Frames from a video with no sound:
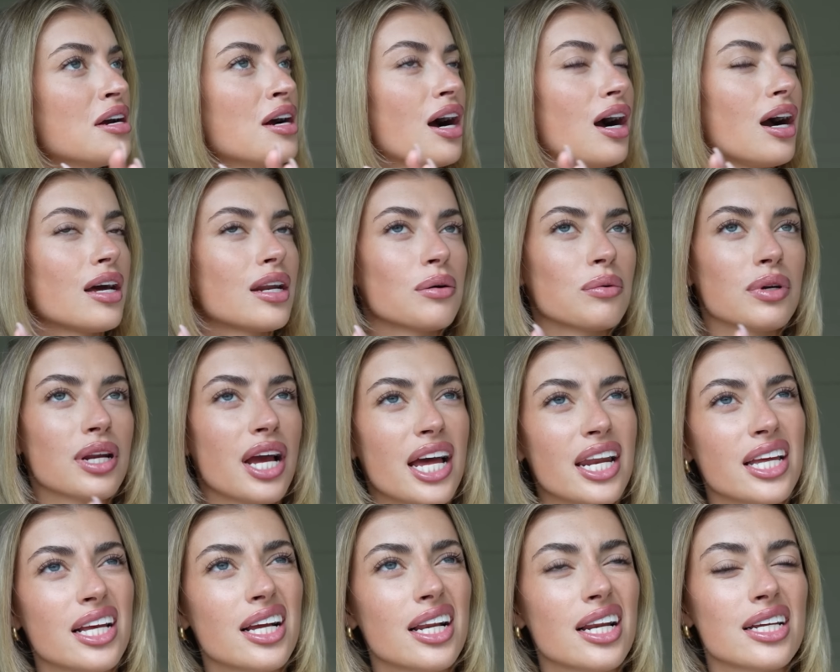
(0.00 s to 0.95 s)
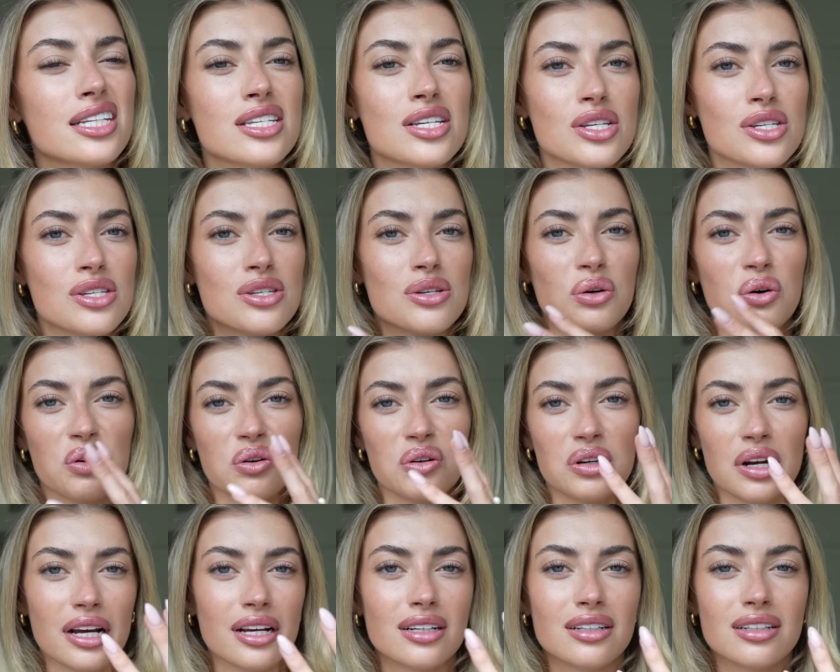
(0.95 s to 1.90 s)
I don't want any glitters or
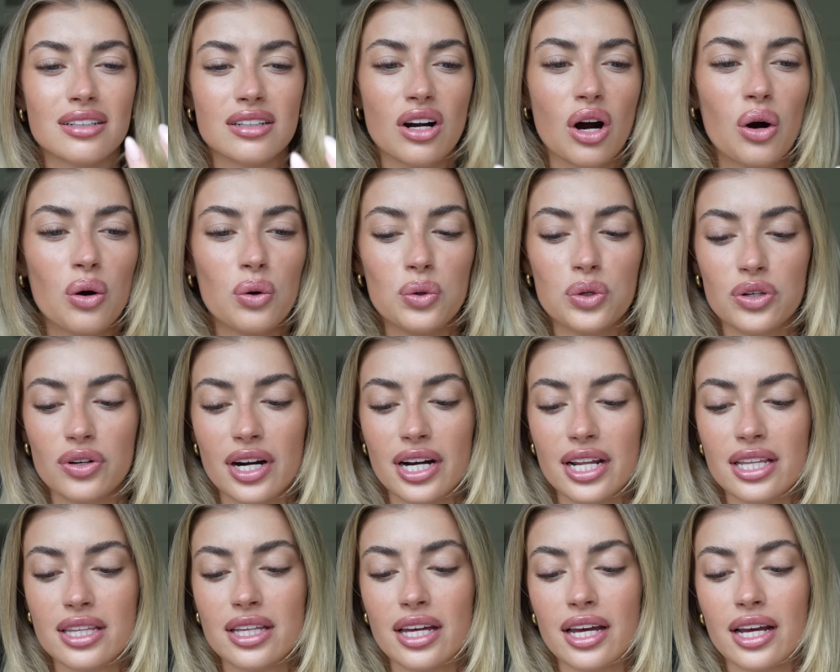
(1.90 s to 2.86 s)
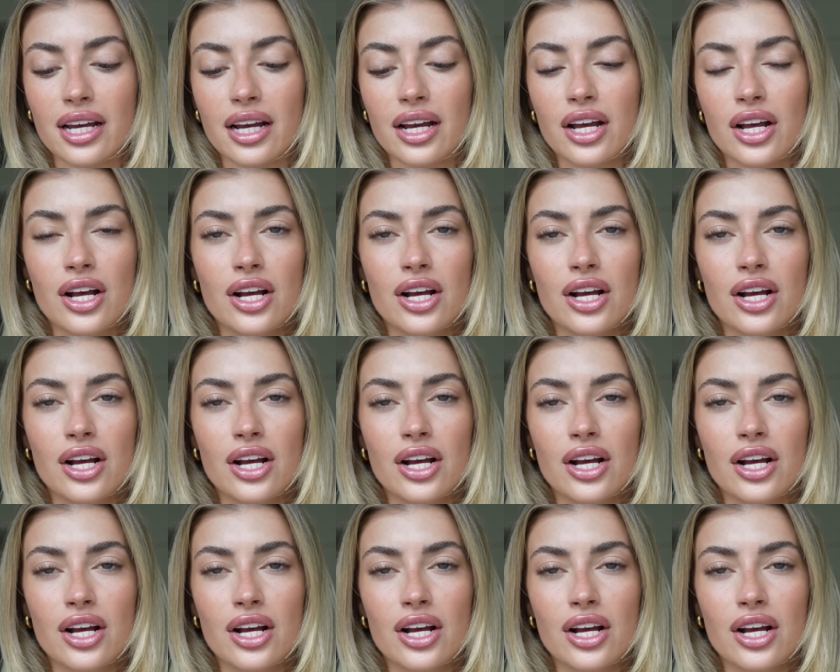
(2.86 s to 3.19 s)
like gold or anything.